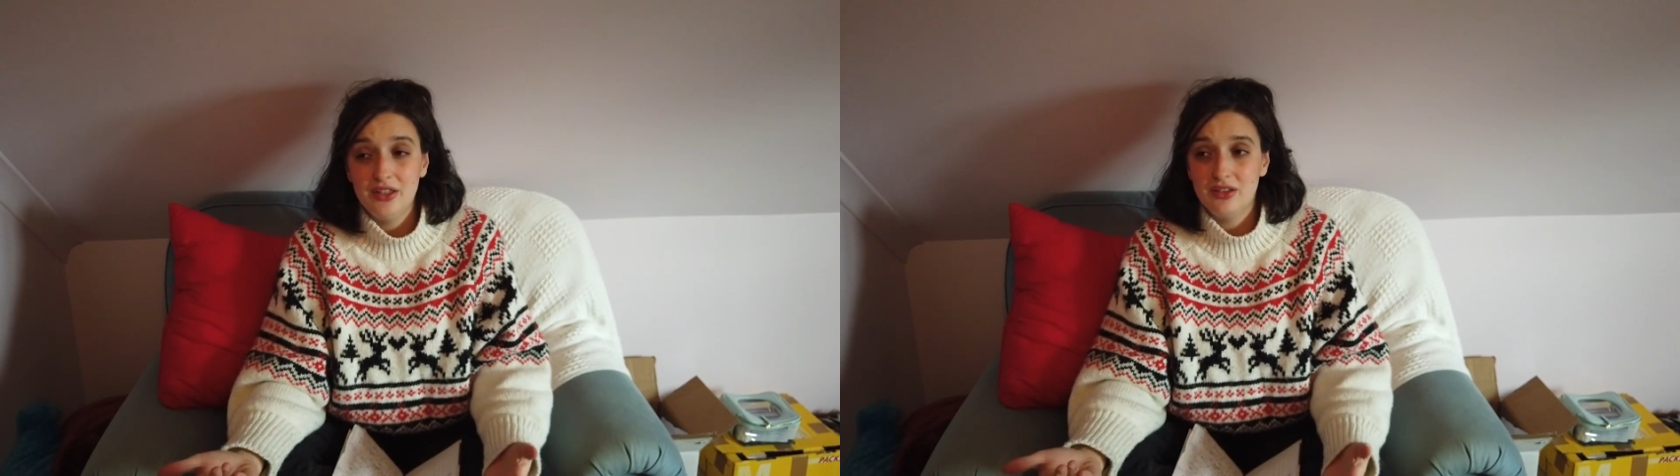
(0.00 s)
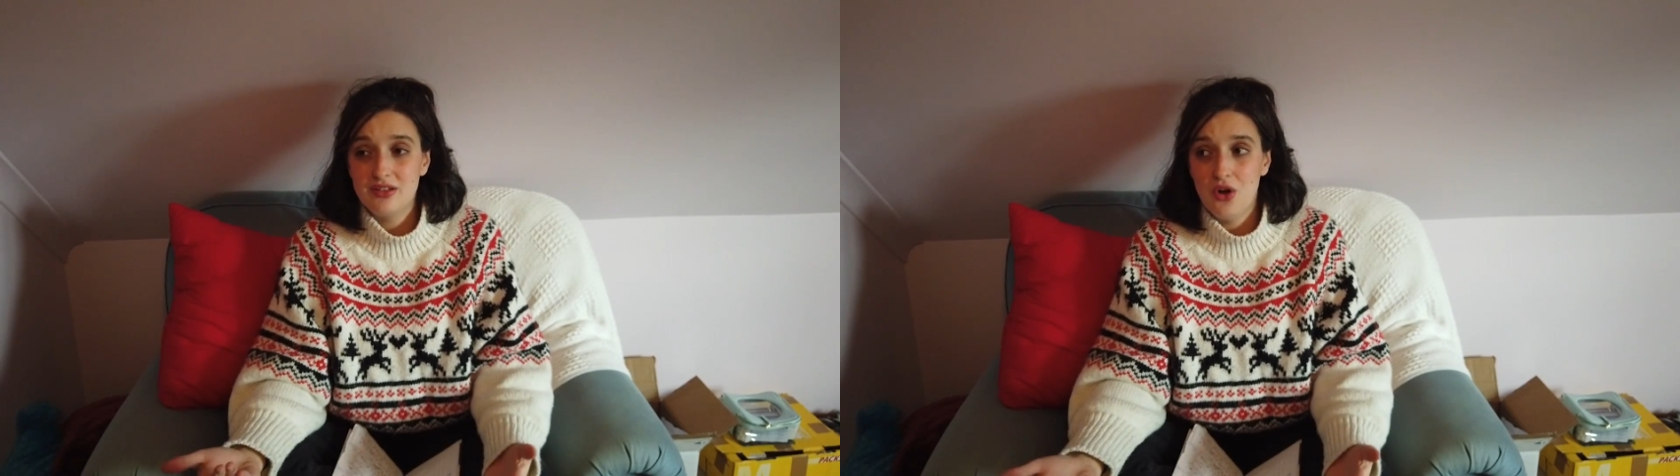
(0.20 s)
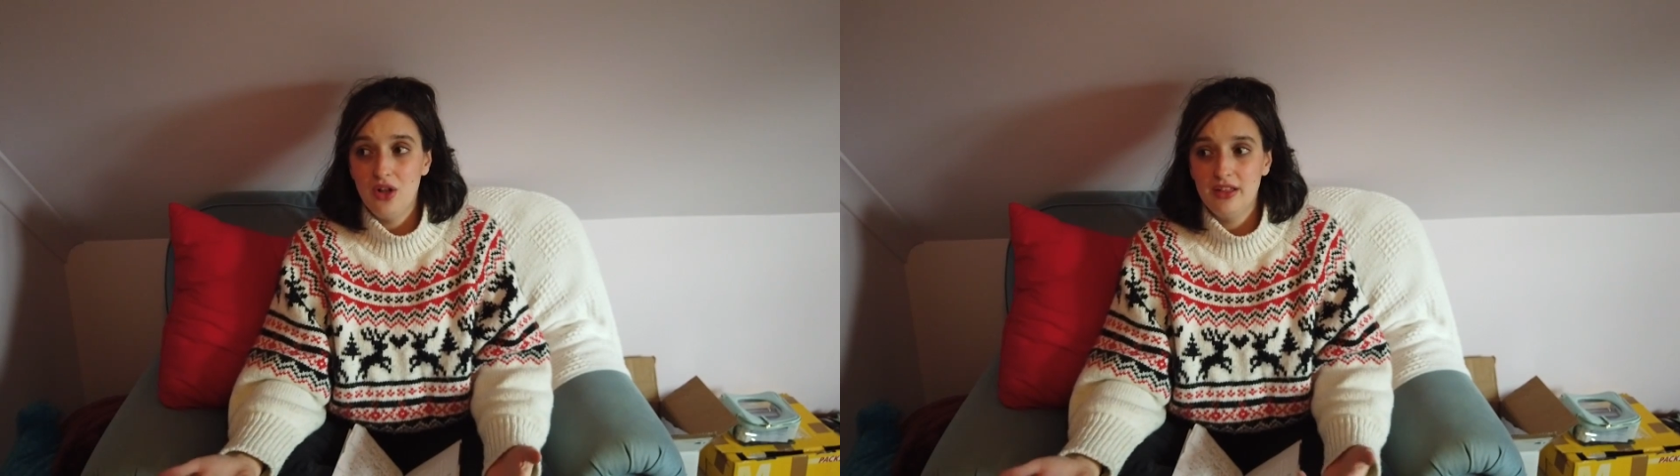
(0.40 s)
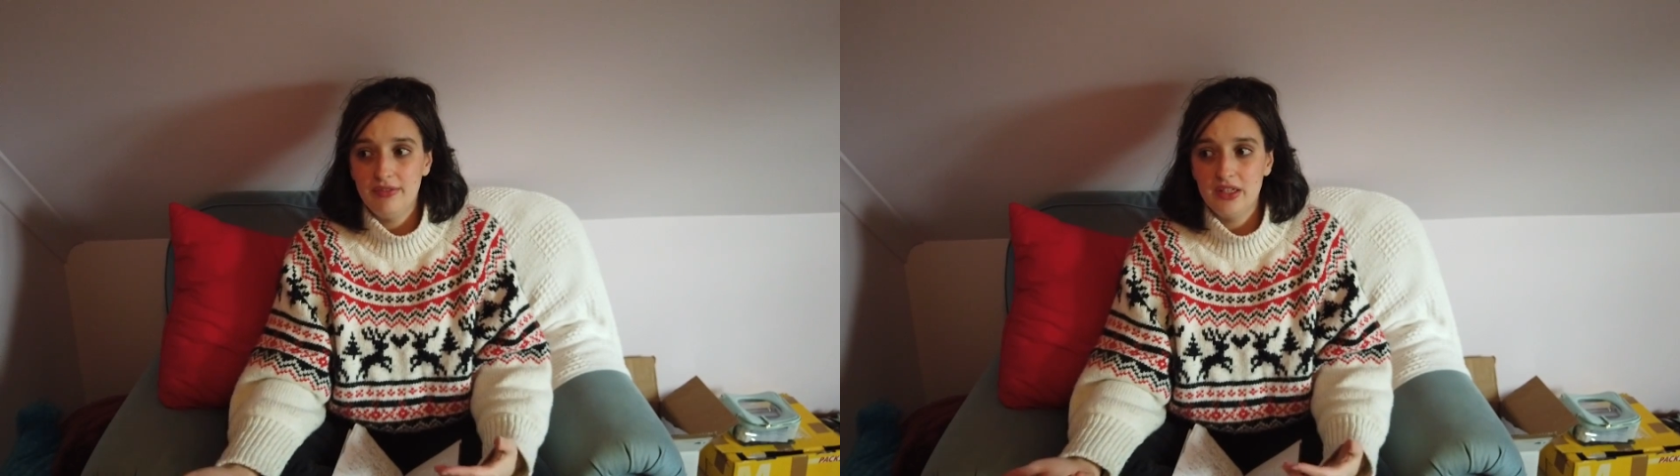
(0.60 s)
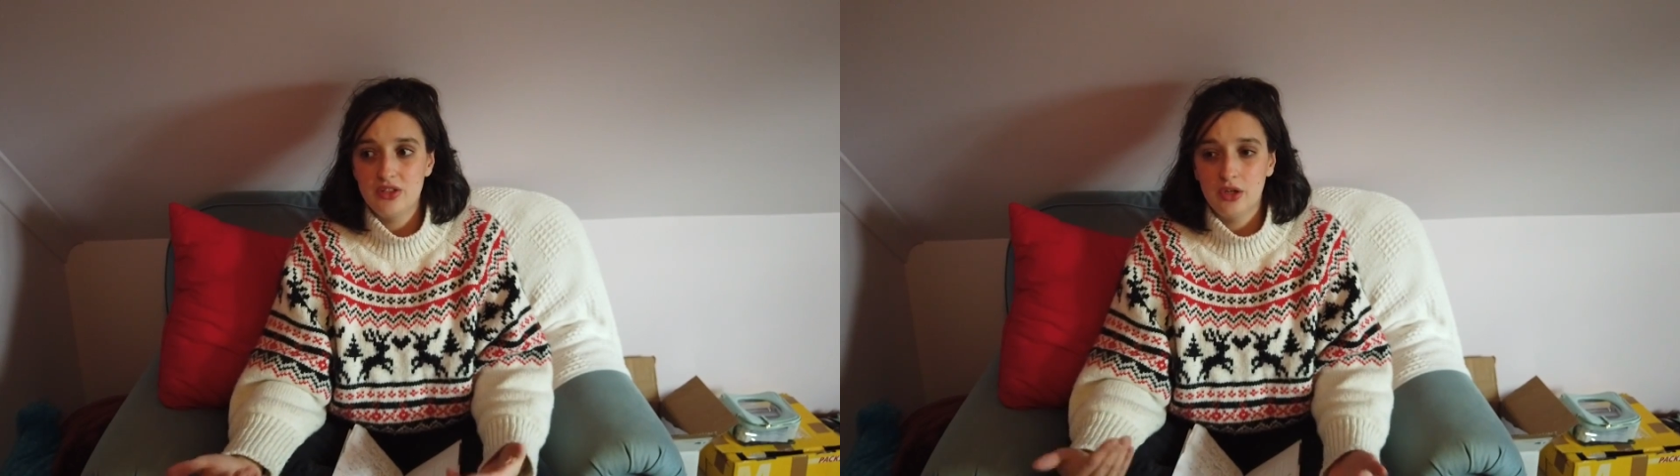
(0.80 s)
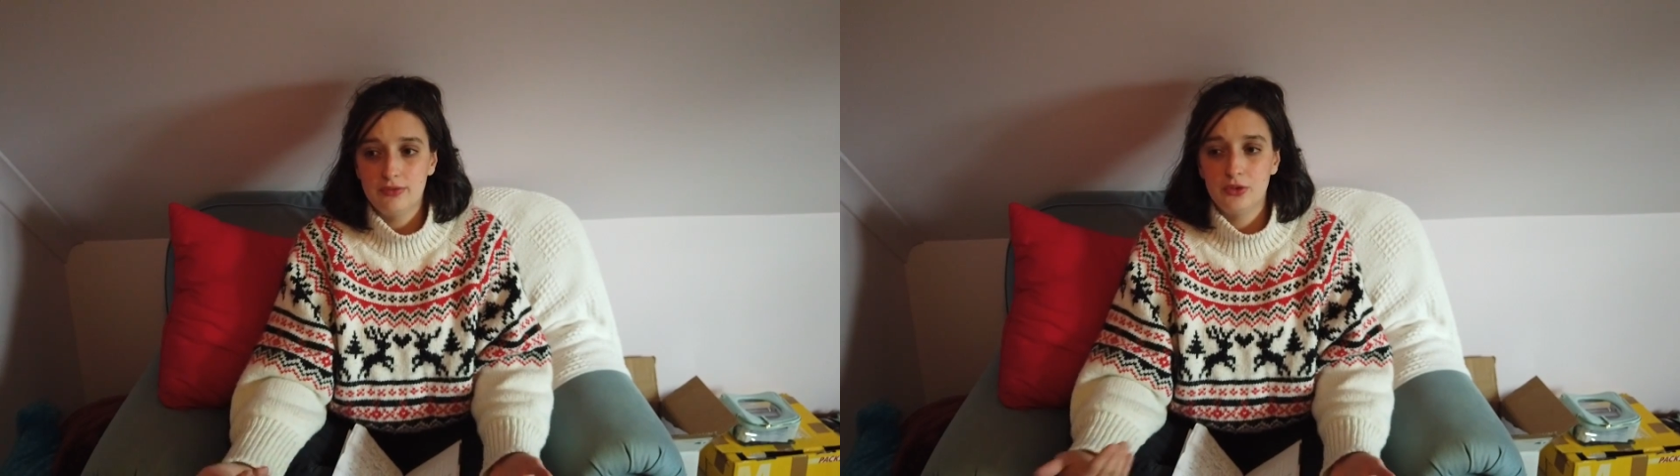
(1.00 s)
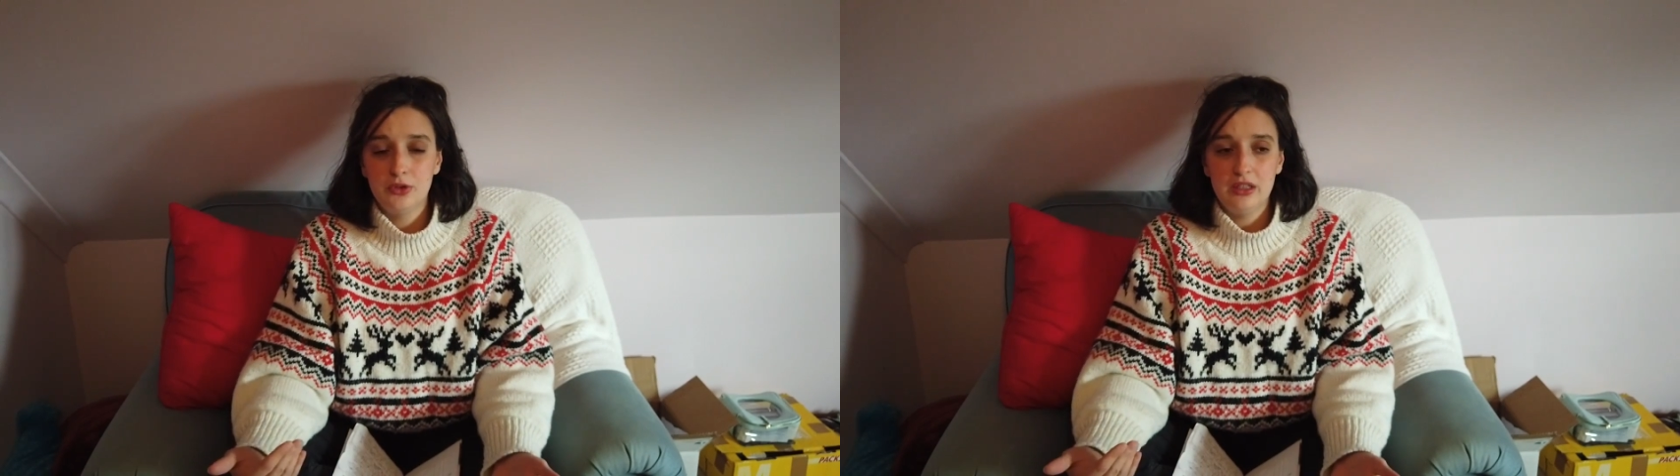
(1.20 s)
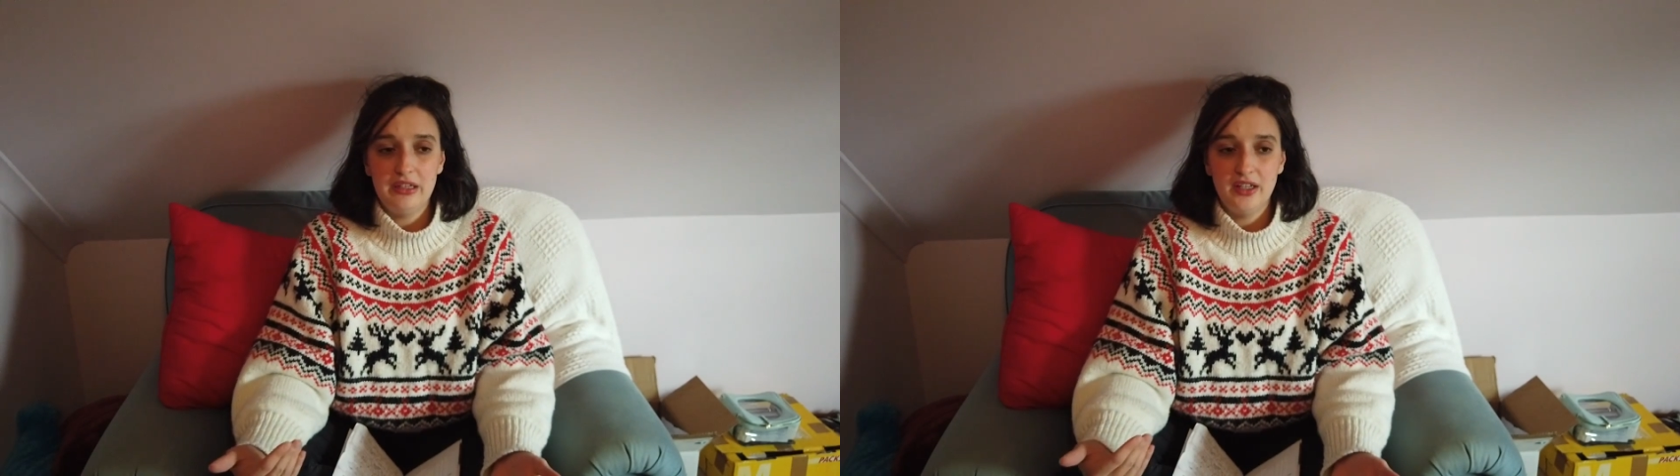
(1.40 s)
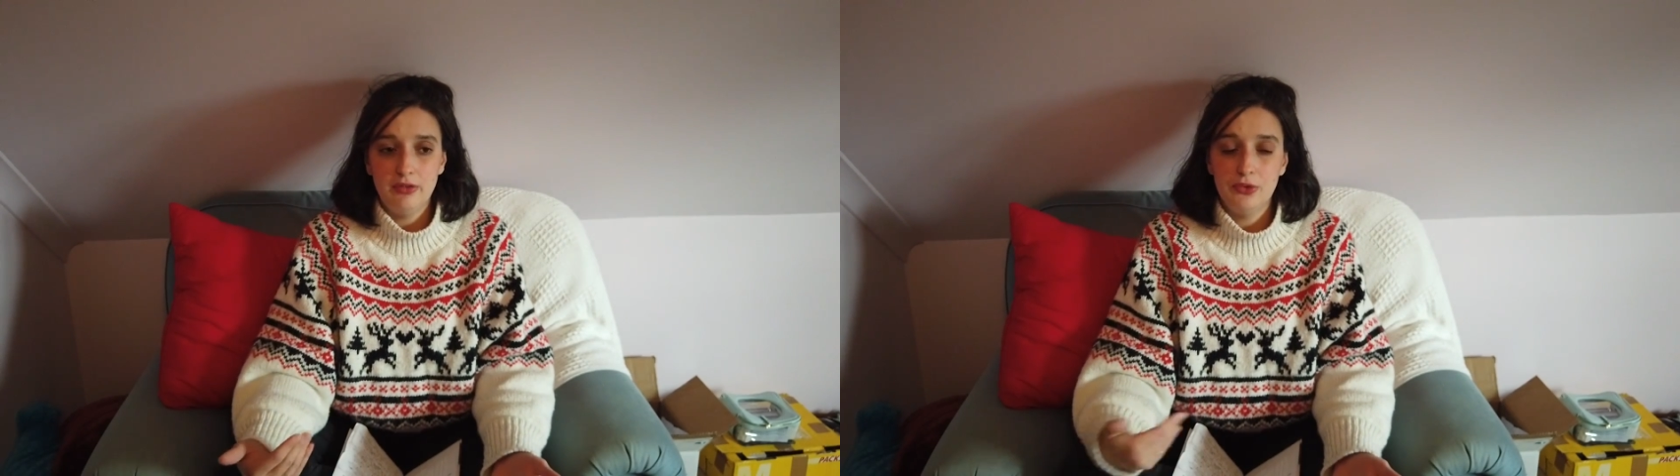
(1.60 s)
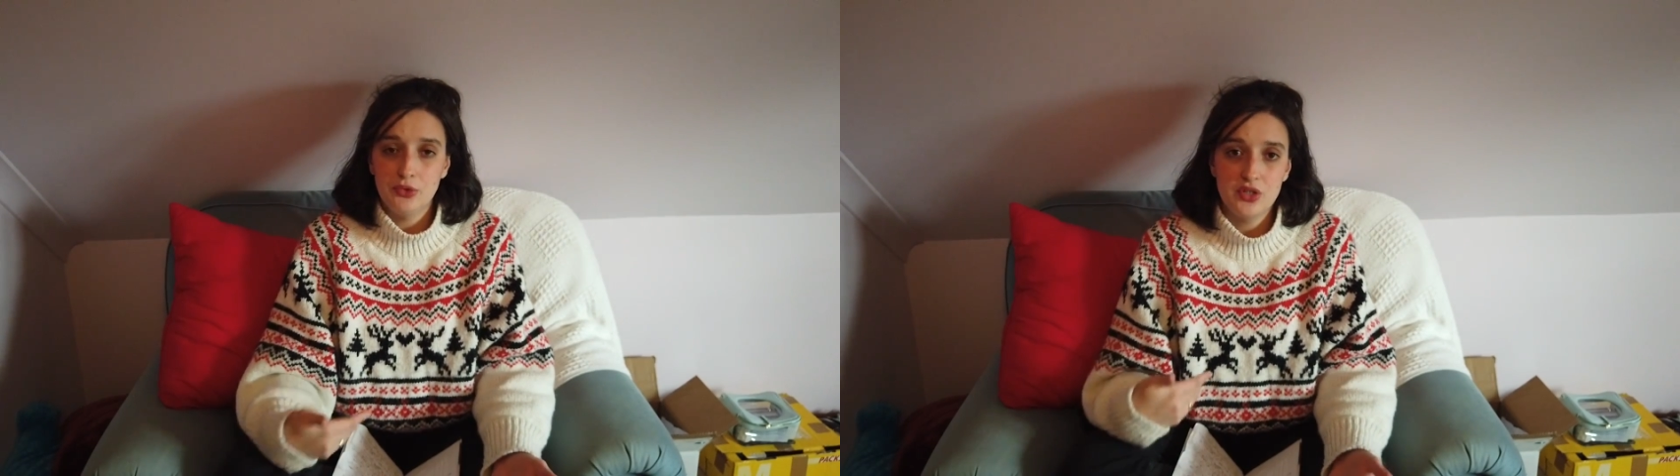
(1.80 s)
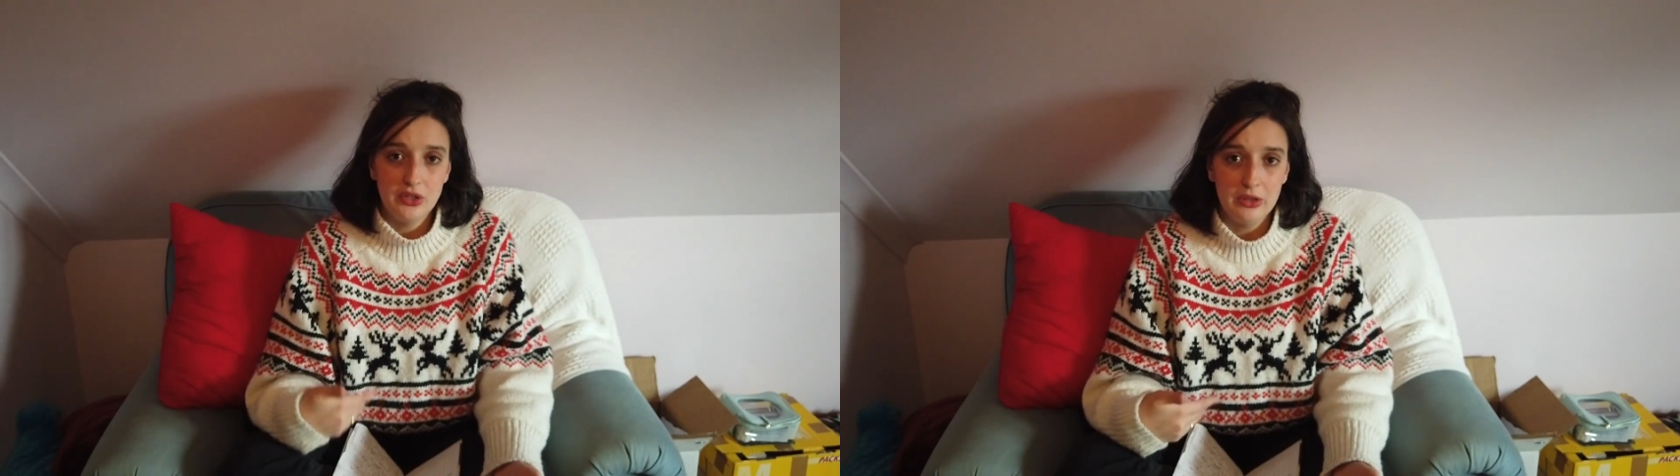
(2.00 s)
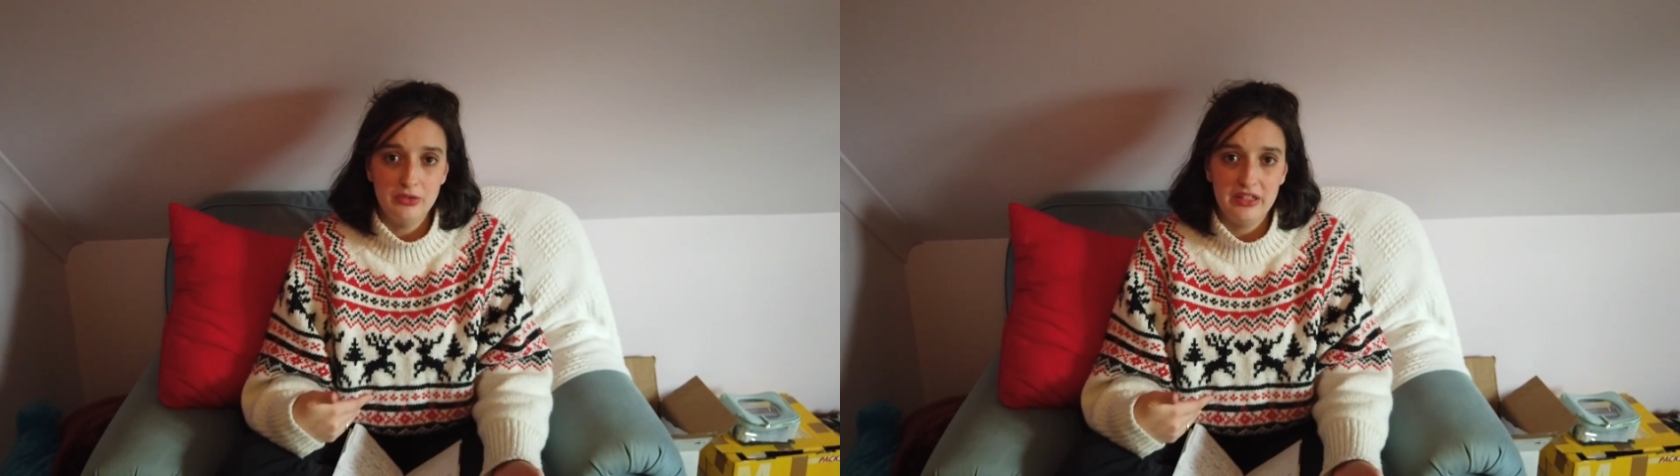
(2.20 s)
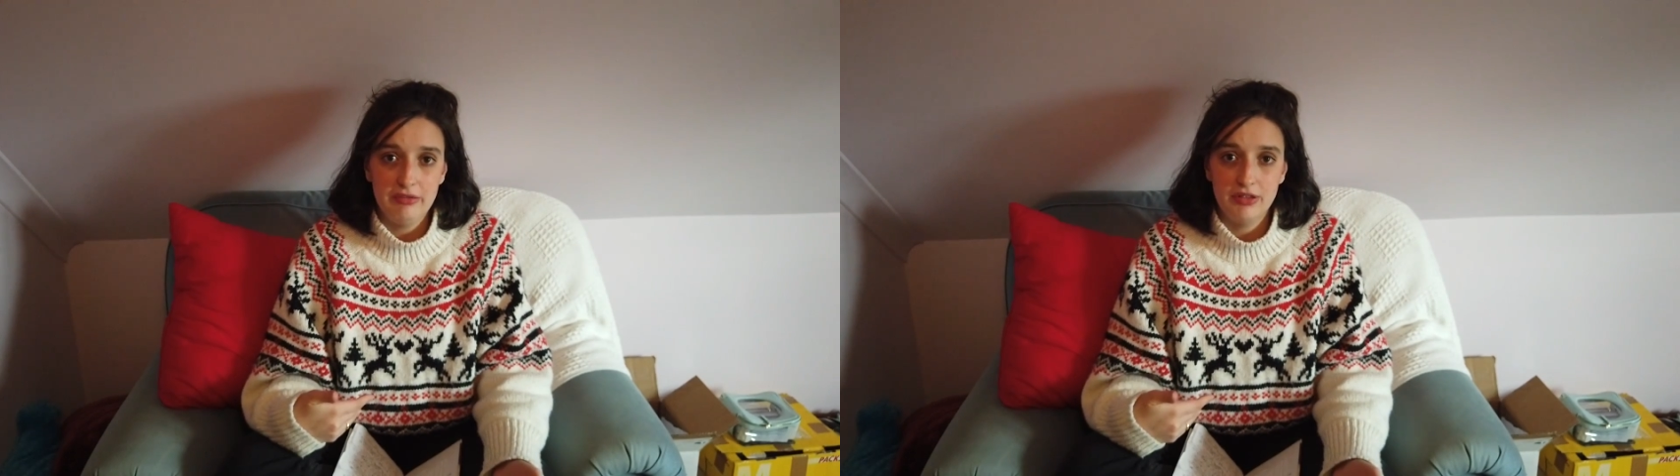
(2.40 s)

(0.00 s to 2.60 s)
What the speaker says: It's not living so frugally that you feel so guilty